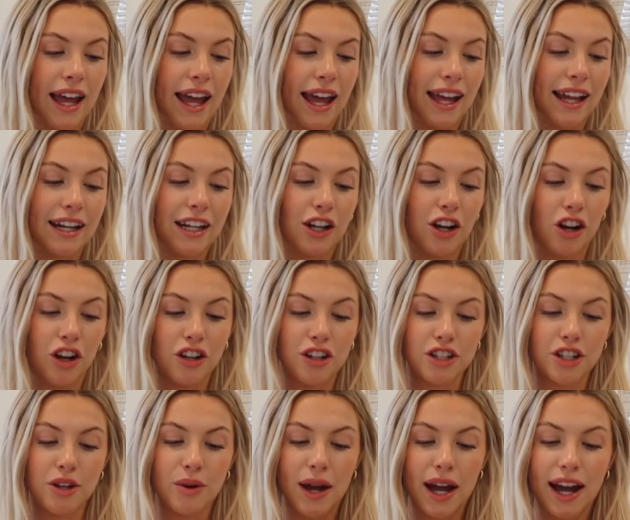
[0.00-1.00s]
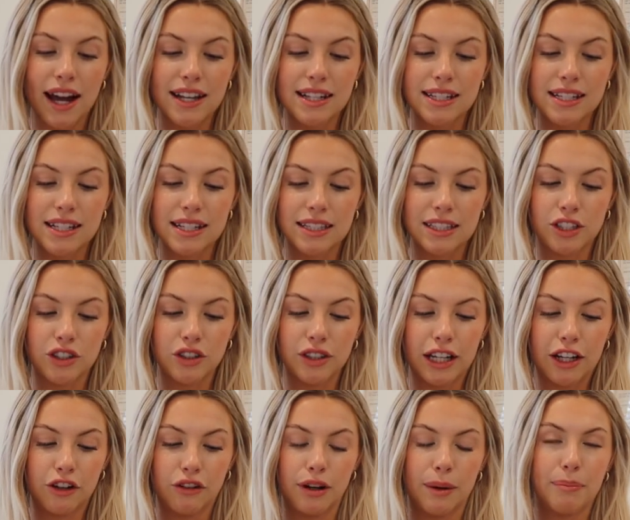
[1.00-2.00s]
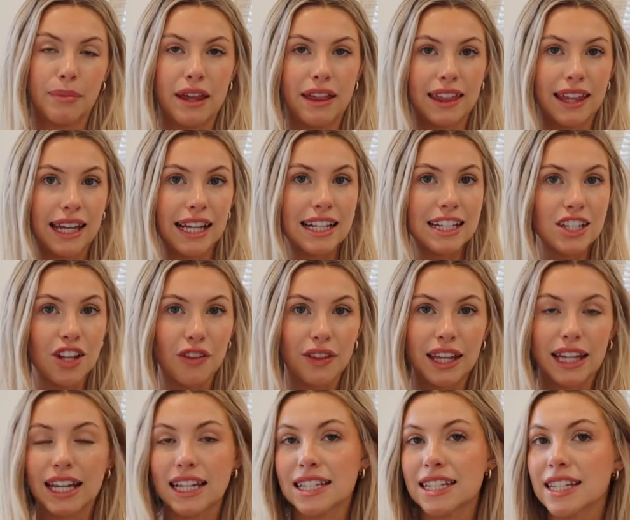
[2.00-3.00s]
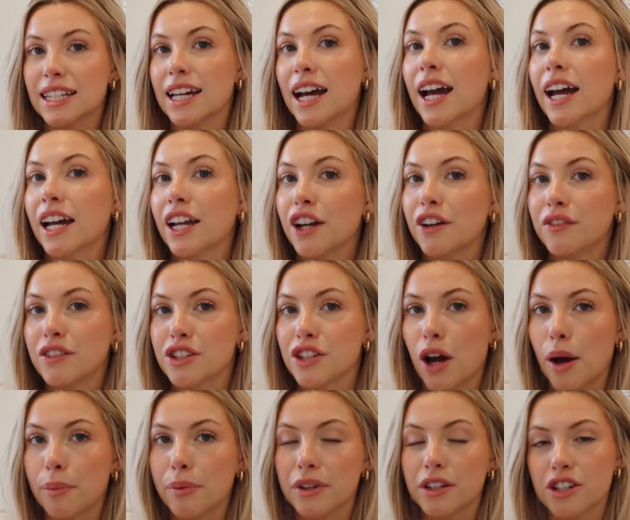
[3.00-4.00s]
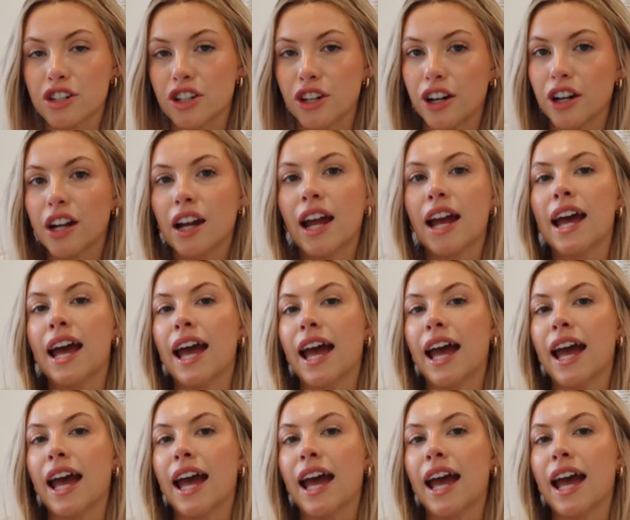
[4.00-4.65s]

and it also has these little like grippy things on the inside of the top of the shirt,